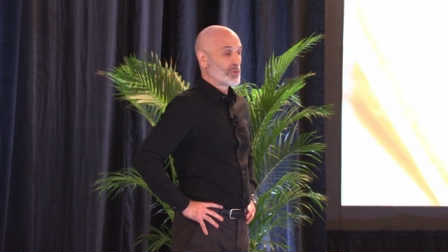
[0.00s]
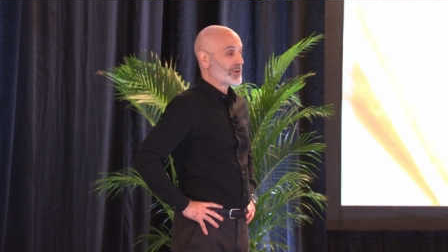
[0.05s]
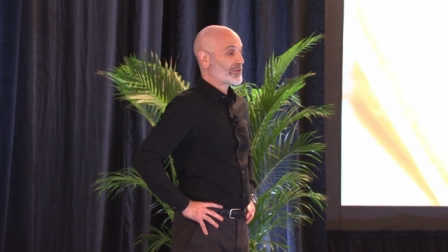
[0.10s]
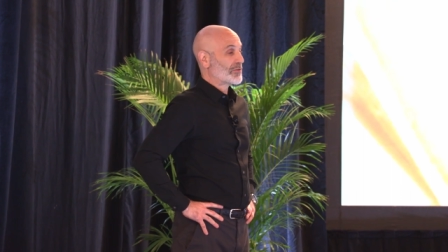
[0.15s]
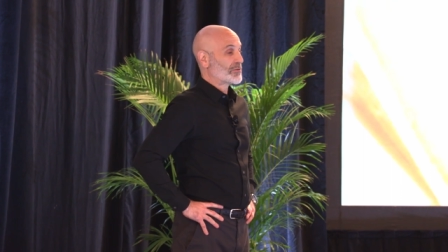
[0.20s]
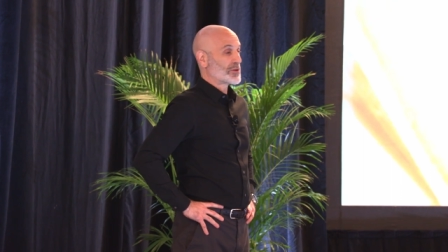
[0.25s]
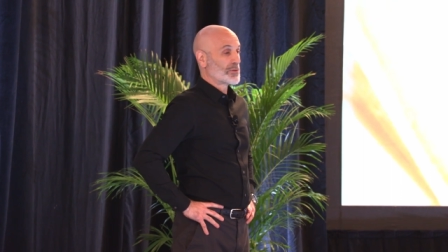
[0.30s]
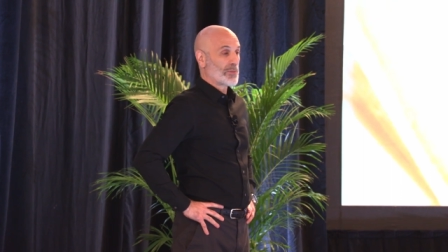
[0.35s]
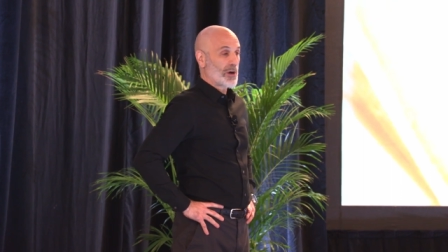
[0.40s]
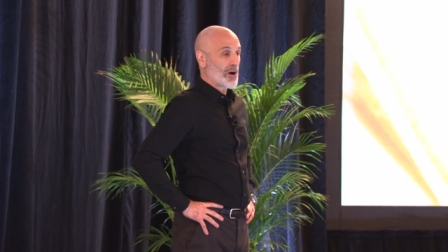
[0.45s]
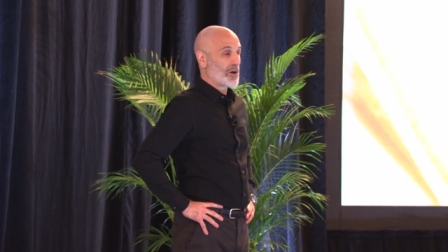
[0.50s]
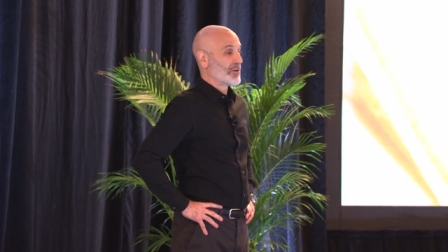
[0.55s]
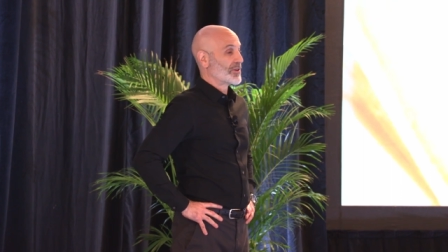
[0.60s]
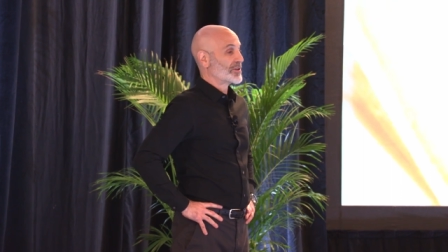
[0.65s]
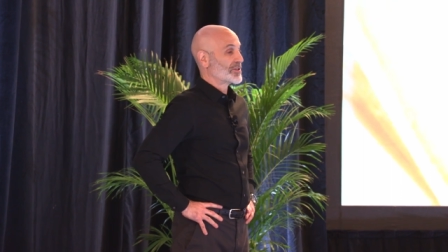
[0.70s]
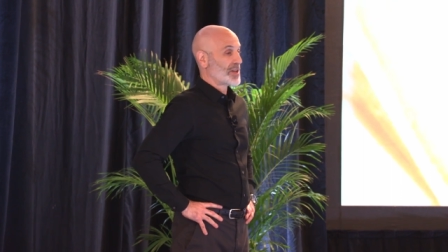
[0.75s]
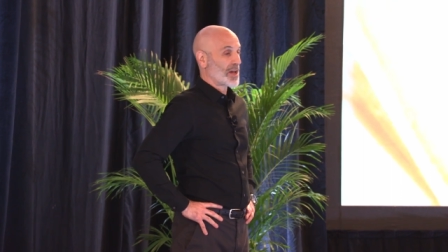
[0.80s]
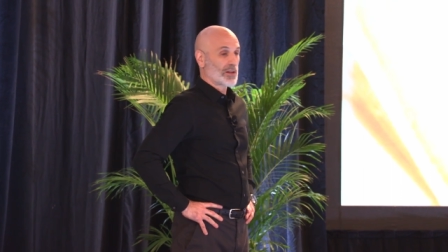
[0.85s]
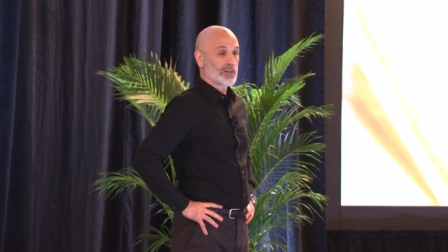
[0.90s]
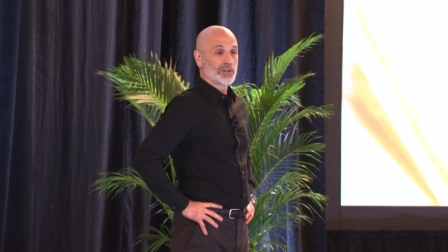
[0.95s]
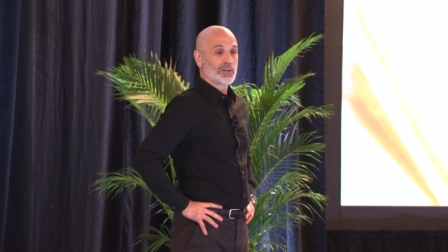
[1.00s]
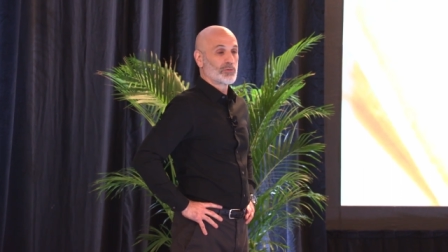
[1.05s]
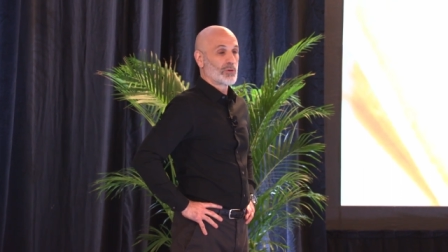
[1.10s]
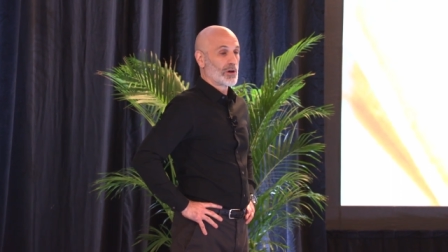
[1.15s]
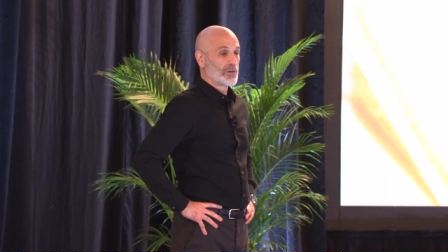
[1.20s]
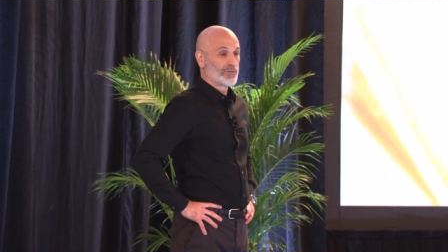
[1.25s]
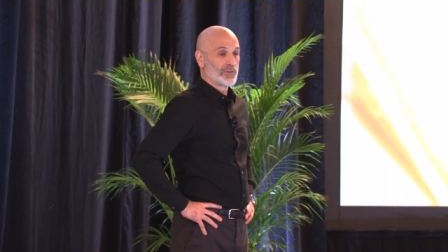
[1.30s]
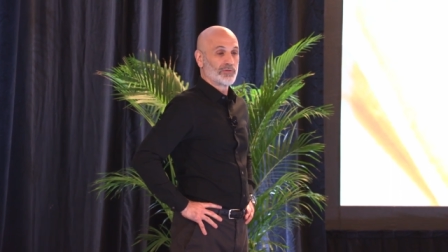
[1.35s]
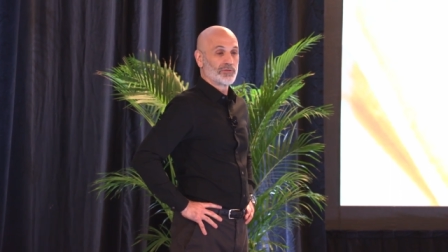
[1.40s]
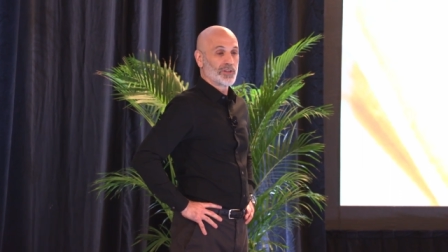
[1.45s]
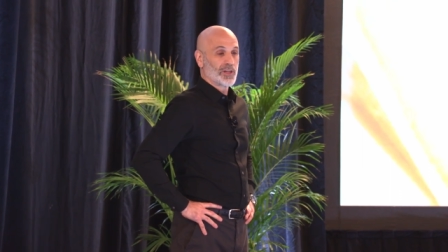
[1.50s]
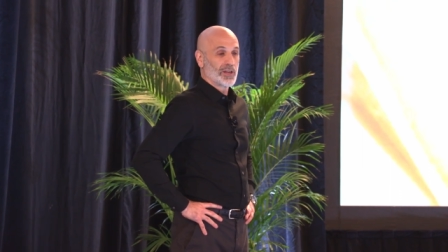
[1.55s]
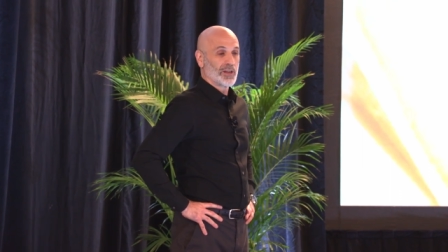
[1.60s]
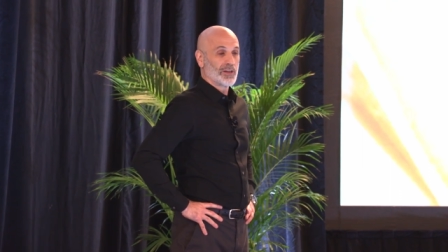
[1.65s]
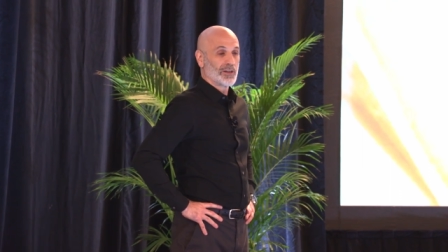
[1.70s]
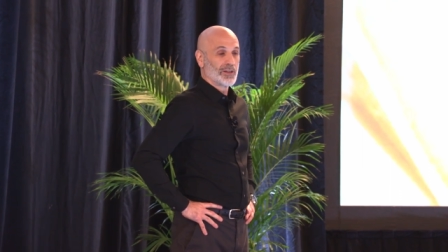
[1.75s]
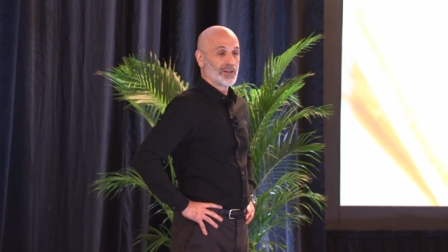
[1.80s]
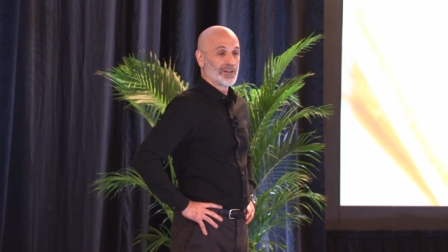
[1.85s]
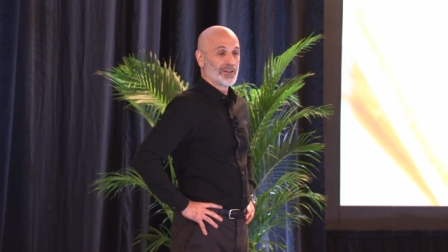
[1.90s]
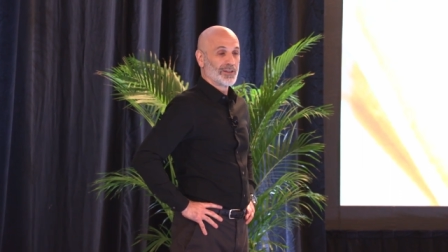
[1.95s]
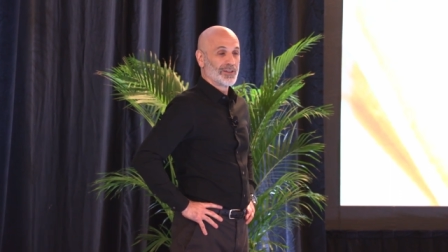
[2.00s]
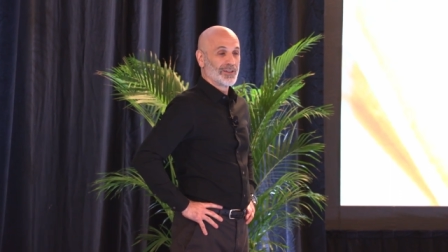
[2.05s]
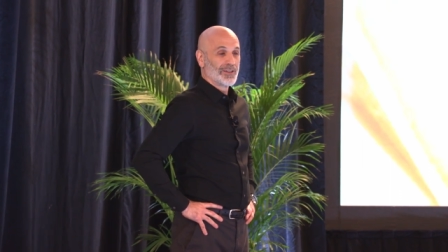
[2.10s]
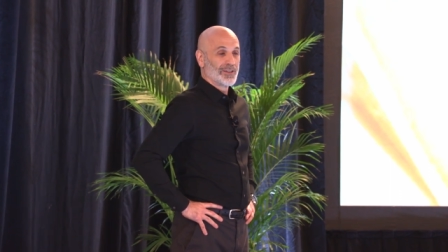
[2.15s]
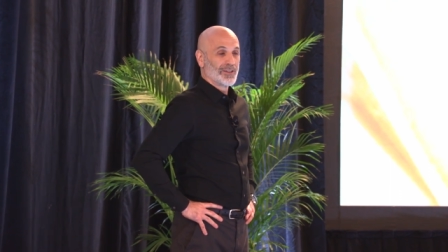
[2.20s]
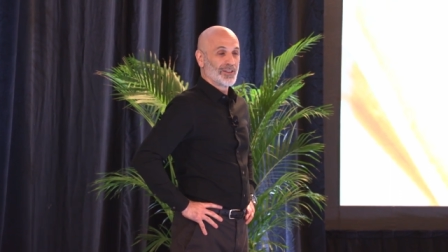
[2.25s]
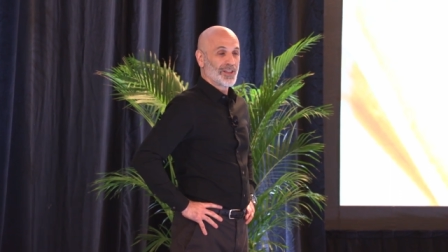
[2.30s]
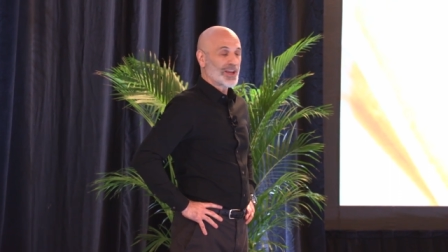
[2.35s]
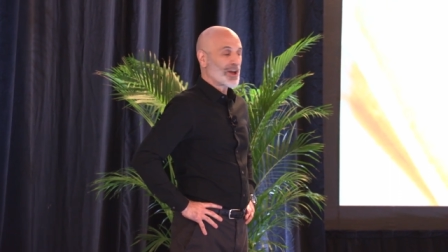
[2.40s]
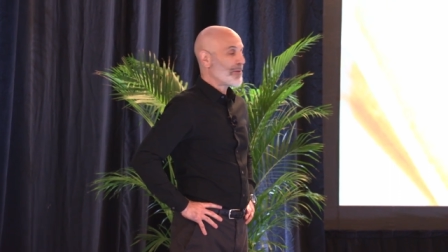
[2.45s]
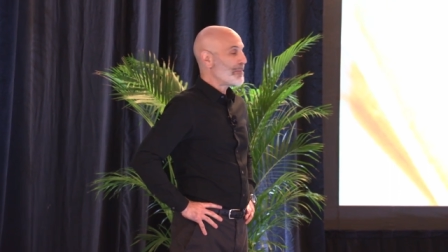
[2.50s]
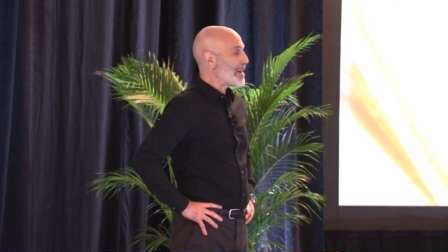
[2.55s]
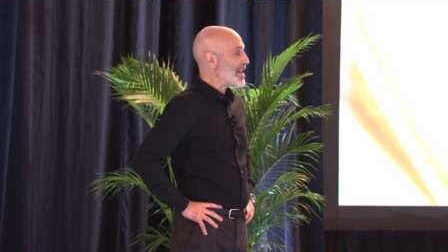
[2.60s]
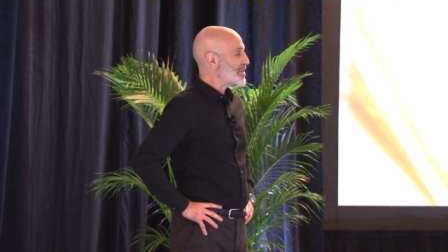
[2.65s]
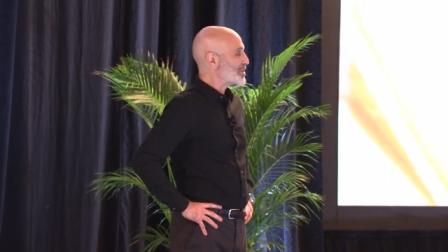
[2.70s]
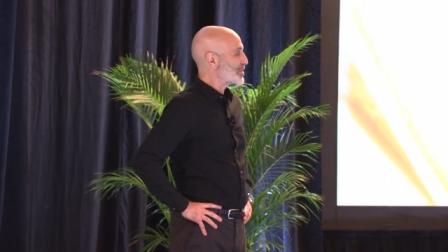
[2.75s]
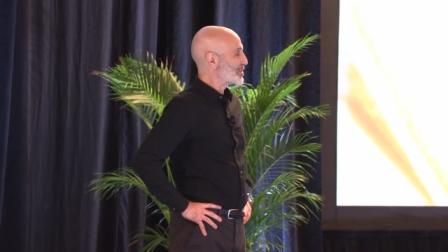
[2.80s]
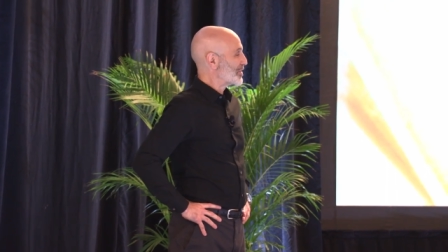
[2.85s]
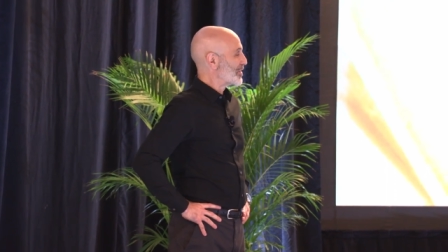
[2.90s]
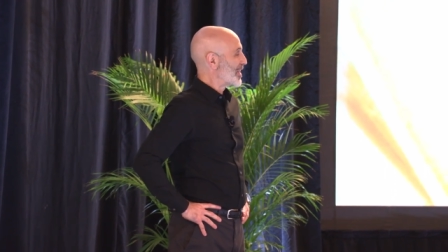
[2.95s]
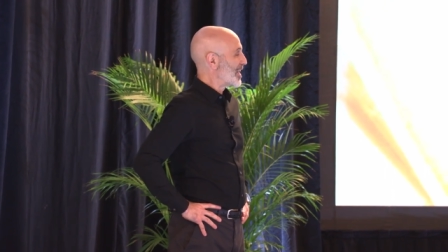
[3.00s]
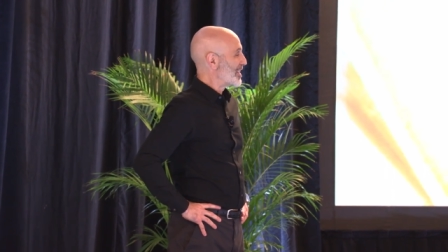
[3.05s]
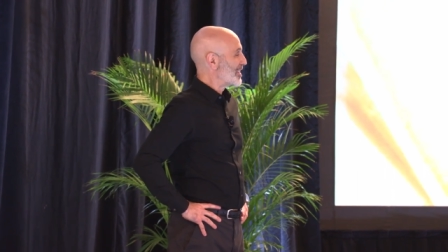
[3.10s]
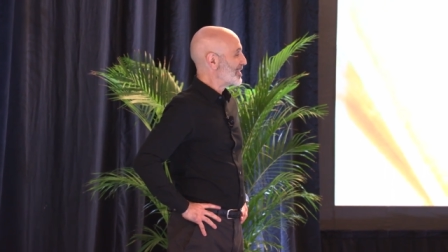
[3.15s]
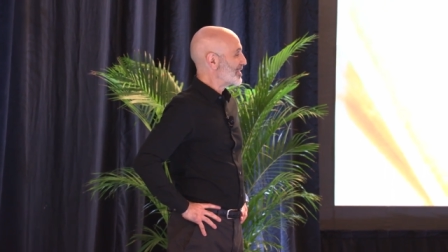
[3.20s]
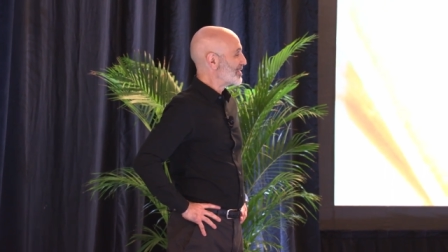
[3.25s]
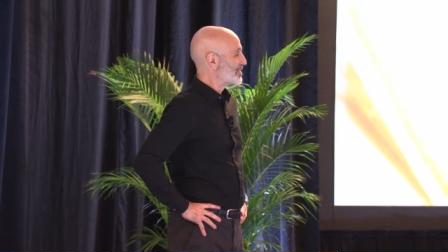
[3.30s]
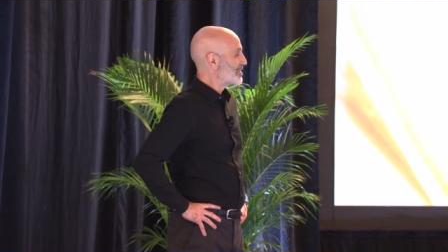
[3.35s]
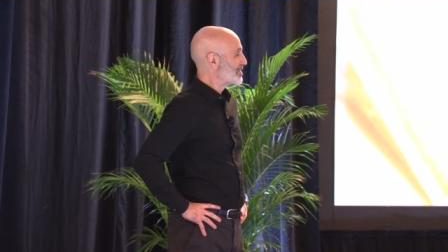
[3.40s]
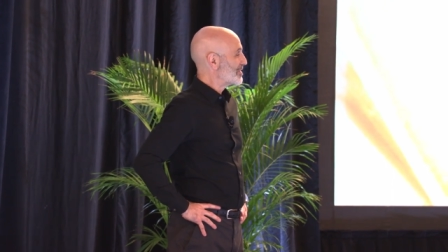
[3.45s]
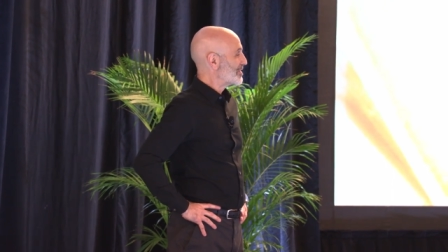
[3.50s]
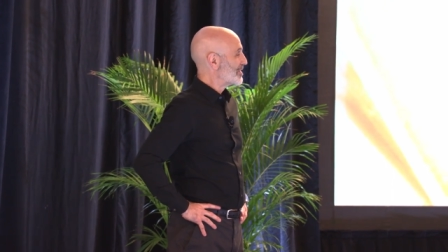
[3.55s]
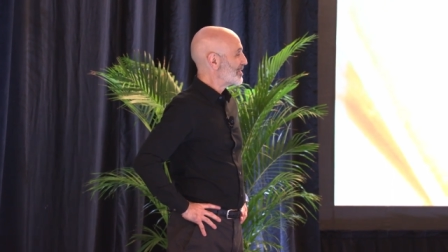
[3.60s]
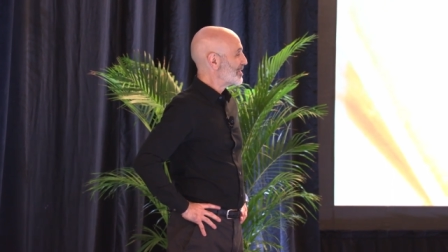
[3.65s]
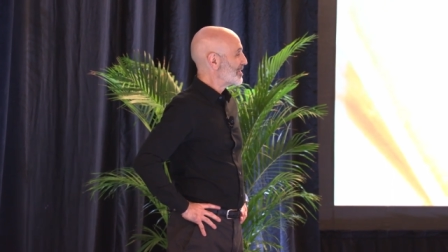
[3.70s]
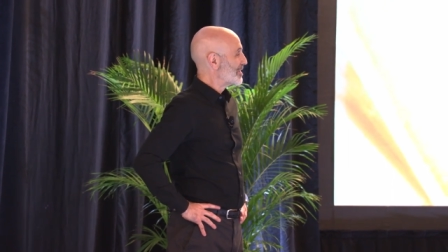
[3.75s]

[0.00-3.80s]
week from tomorrow at exactly 12:15. Think how magical that is.